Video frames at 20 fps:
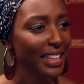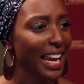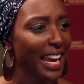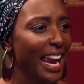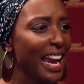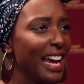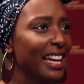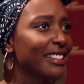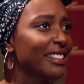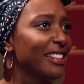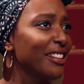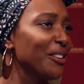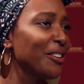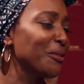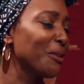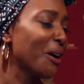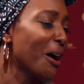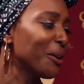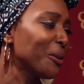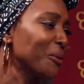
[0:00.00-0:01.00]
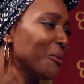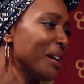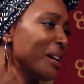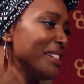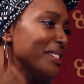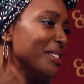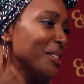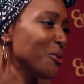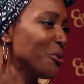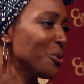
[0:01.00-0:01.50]
and
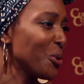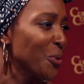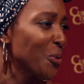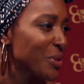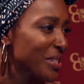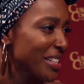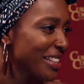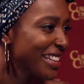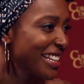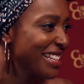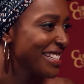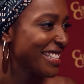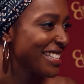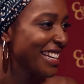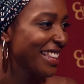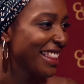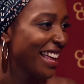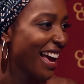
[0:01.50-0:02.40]
cutaways and jokes and things like